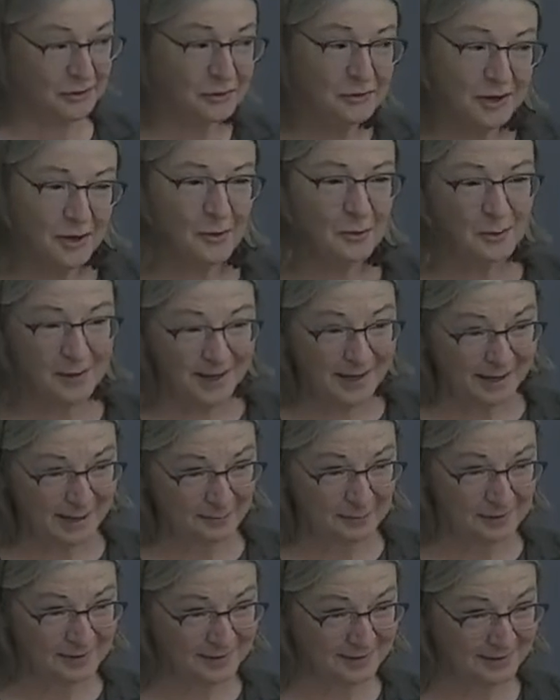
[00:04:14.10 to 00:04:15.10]
you know what
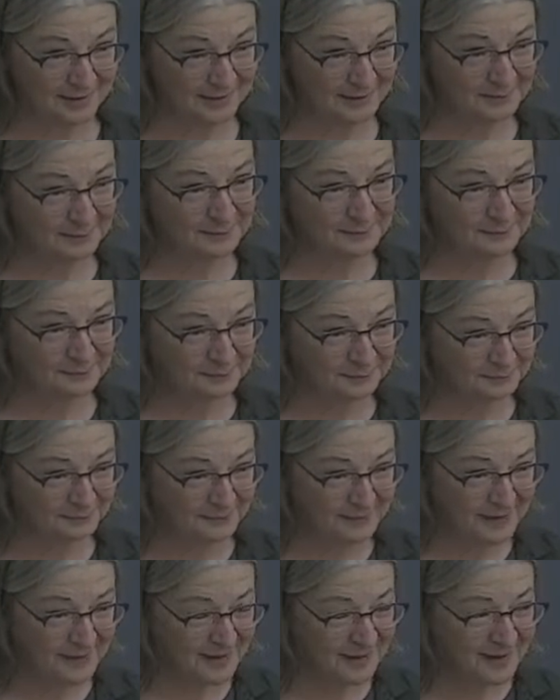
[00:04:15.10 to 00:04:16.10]
happened.
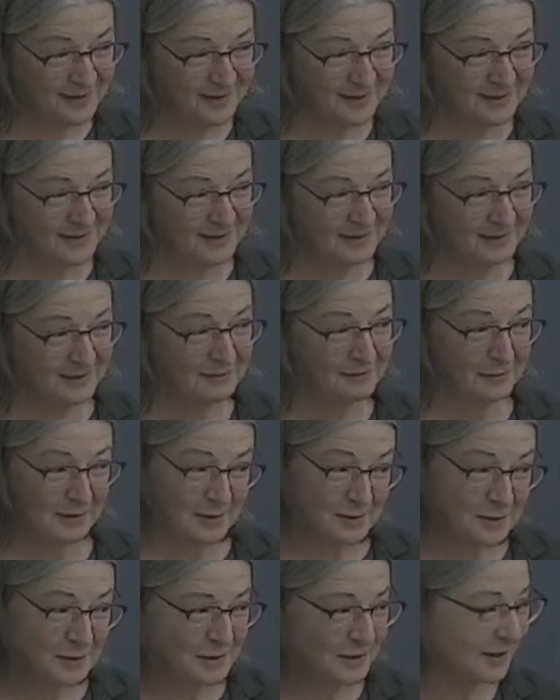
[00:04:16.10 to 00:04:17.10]

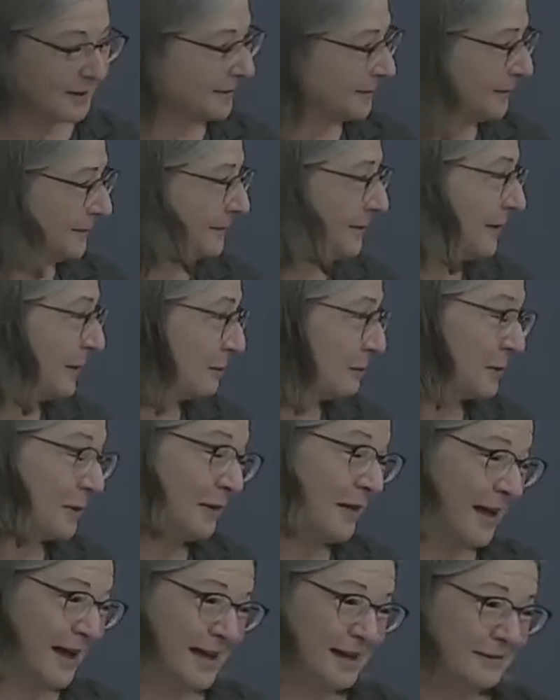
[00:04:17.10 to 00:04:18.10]
Events that
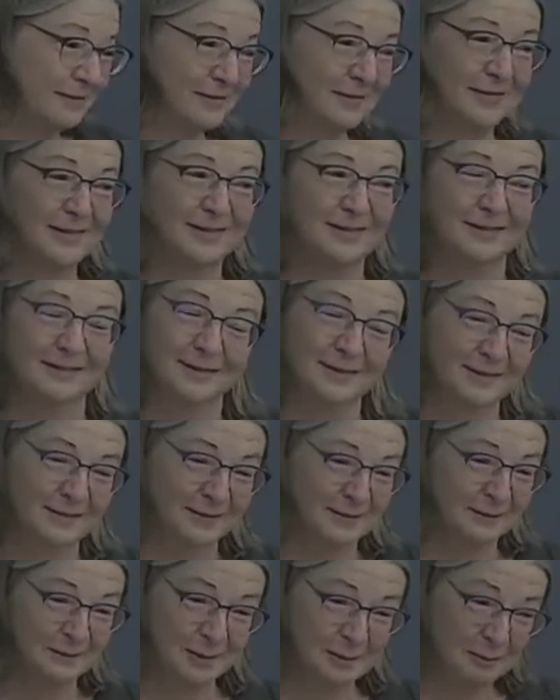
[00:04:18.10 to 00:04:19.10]
were live
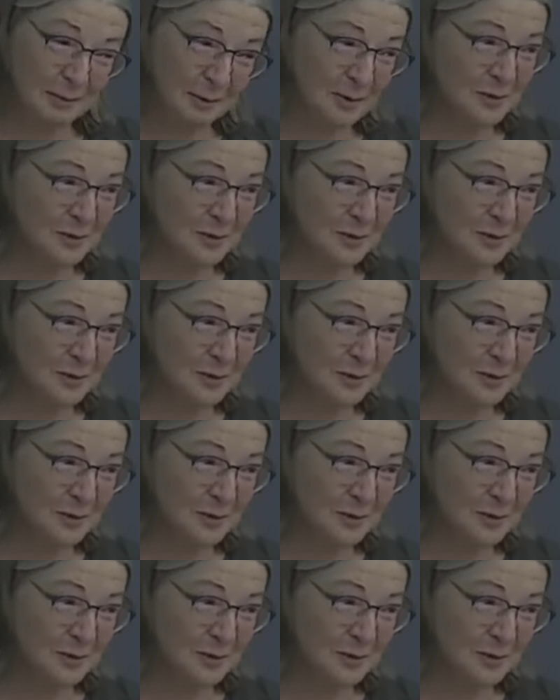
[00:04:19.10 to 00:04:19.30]
were